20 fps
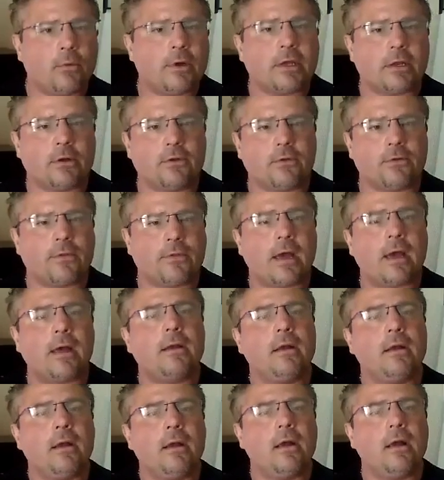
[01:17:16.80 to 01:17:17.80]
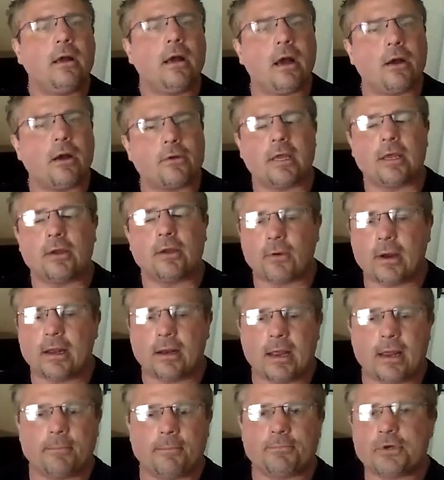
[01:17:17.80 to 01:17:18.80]
we can do that. Okay, great.
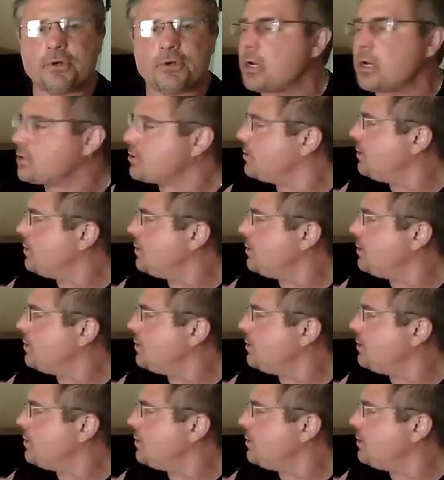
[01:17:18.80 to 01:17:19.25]
Hey, Josh,